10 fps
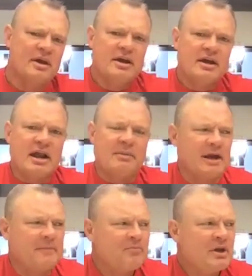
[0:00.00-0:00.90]
And I'm
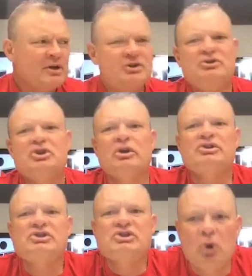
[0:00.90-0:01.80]
like, dude, you go to
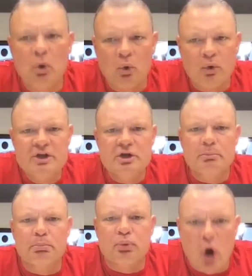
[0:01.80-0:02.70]
school and you're
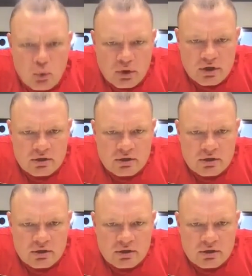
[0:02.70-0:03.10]
broke.